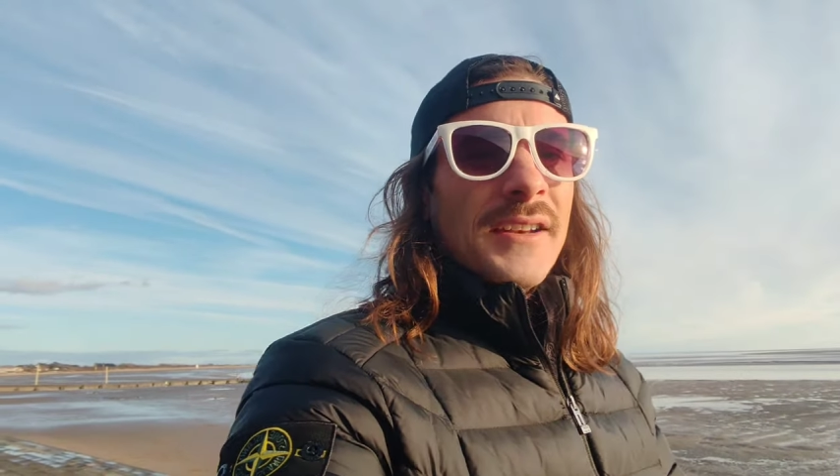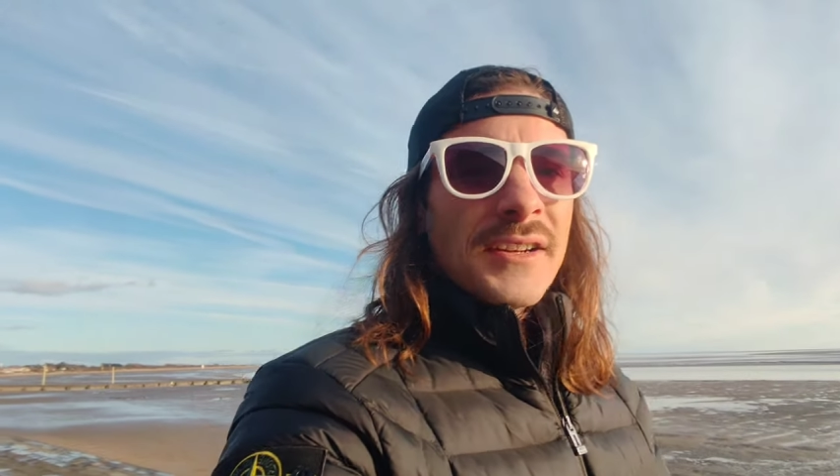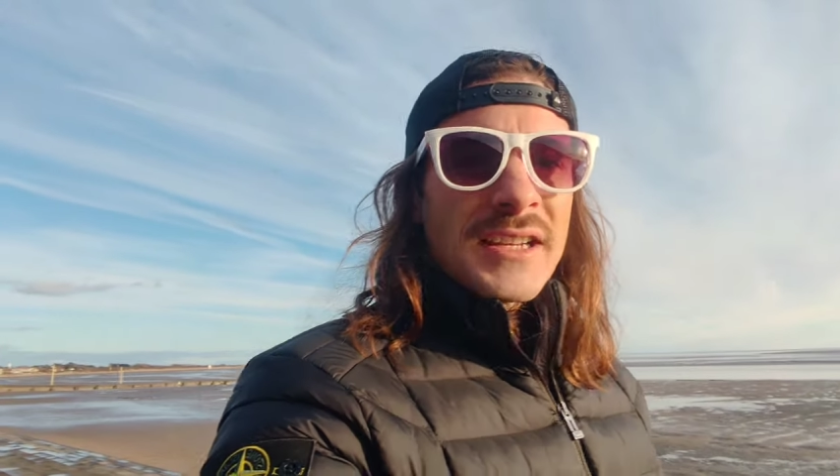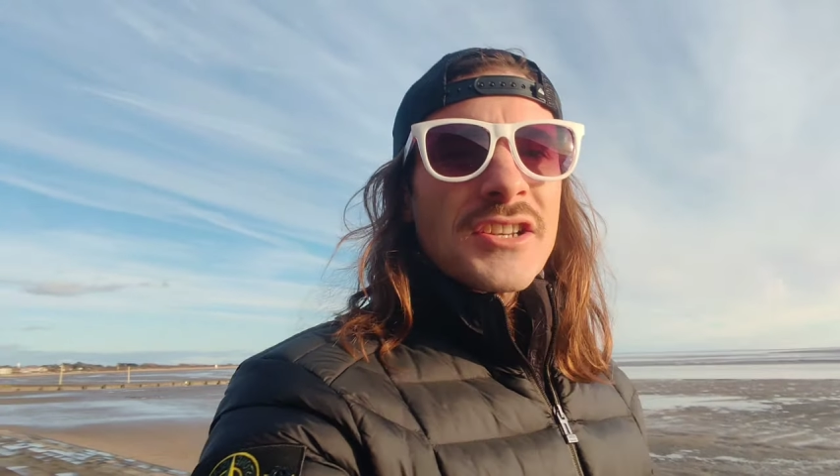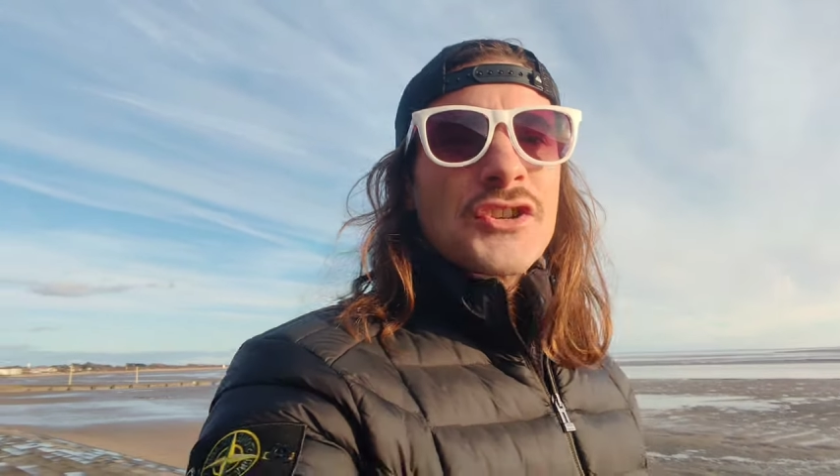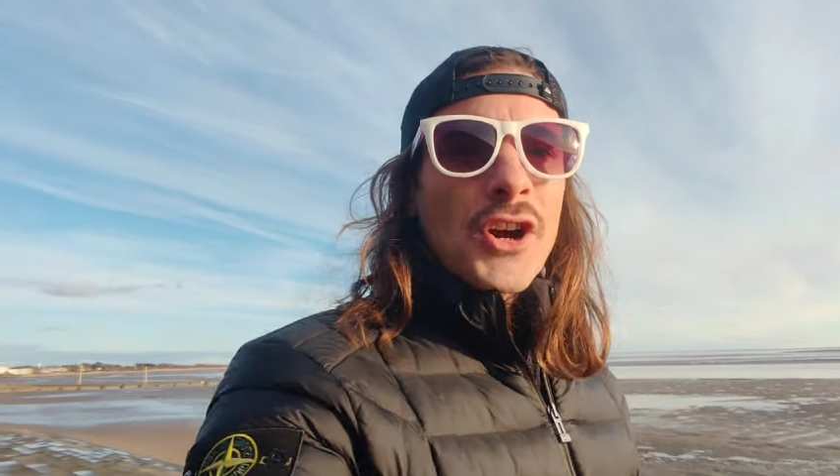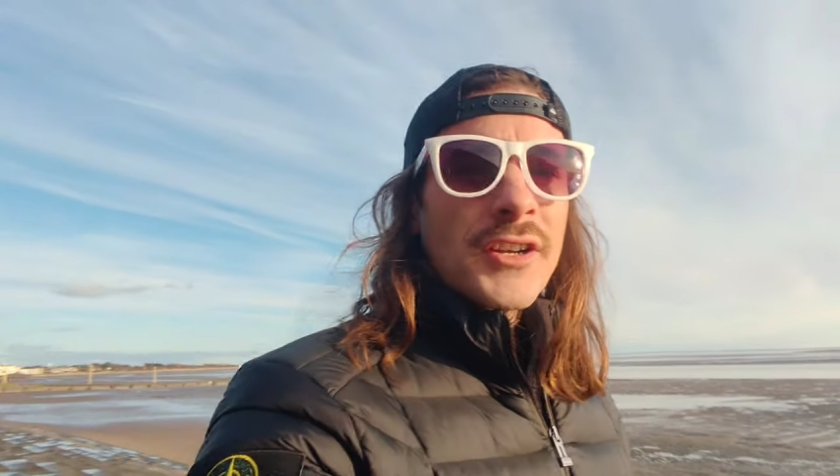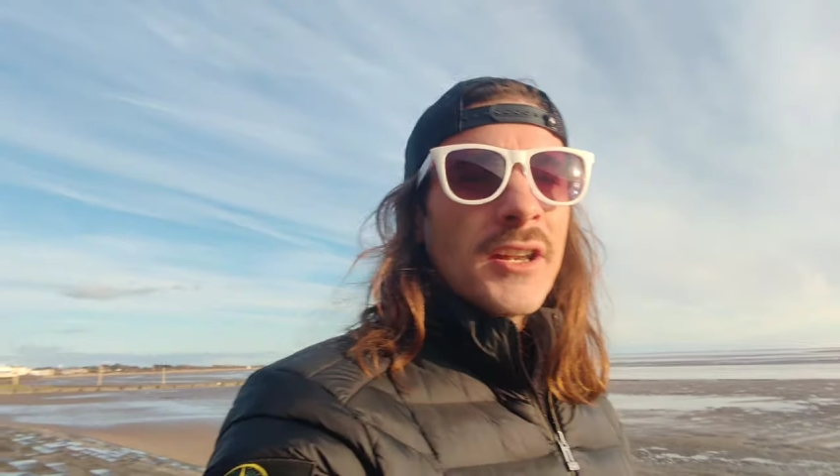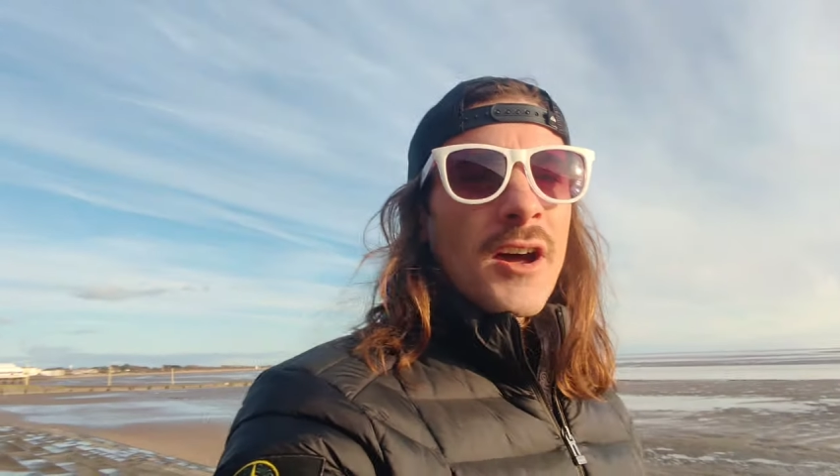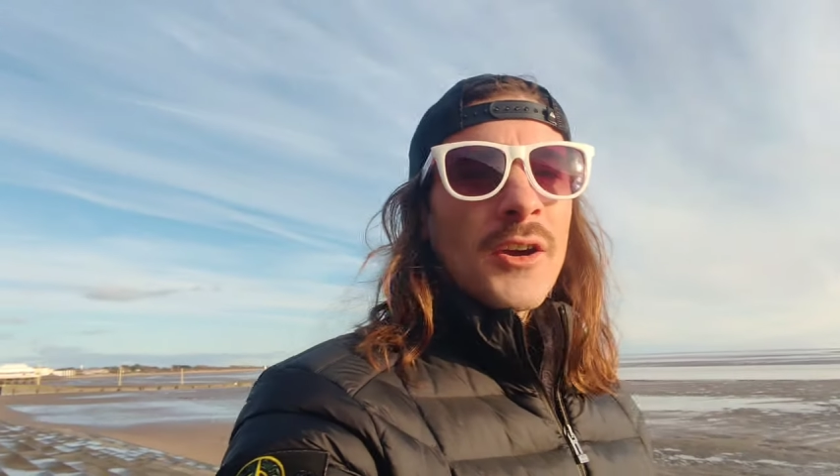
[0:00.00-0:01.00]
And I need to
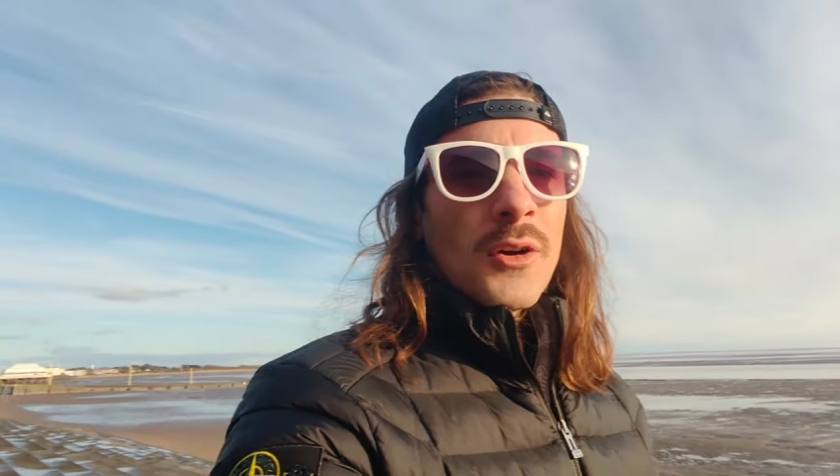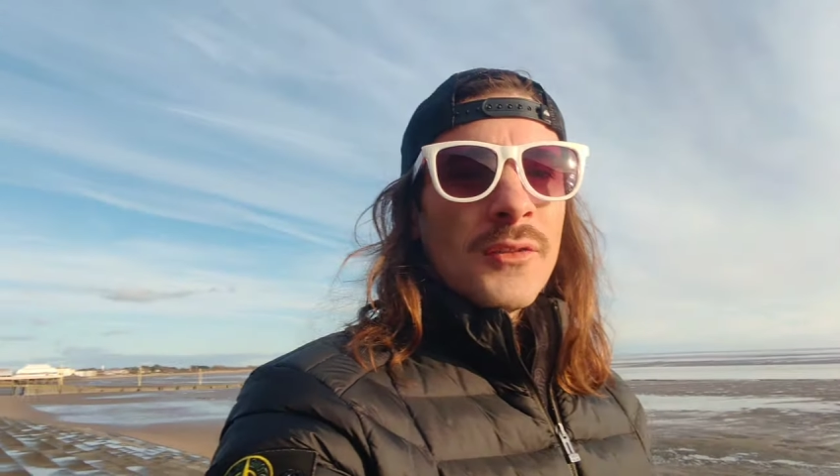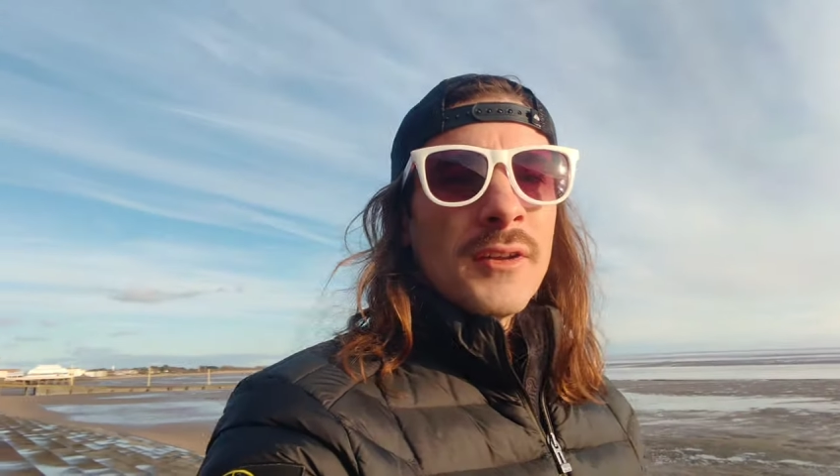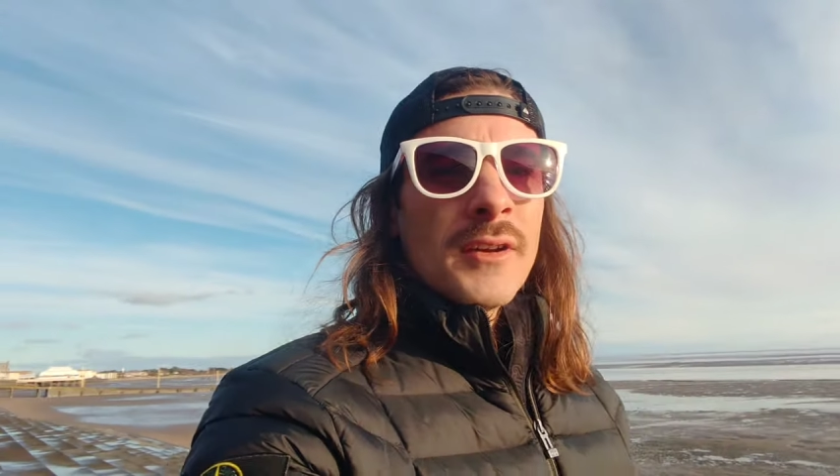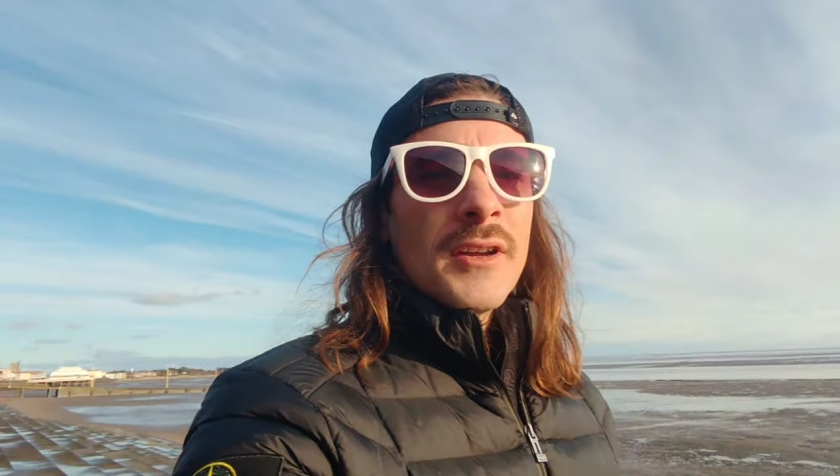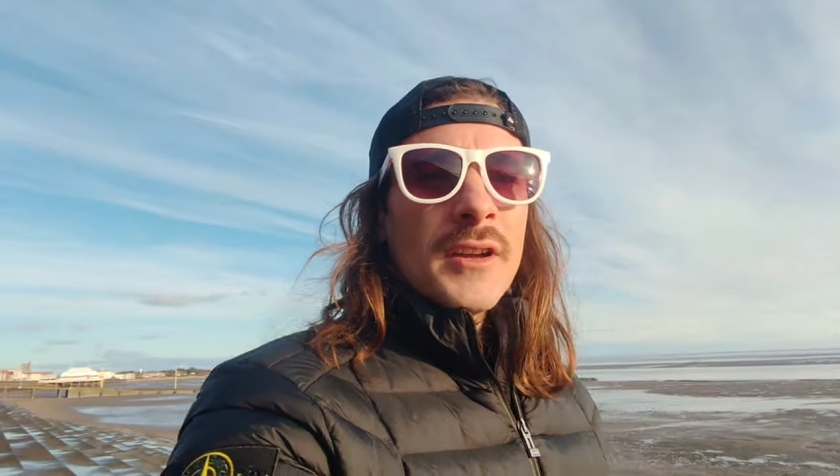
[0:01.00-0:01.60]
shine a light on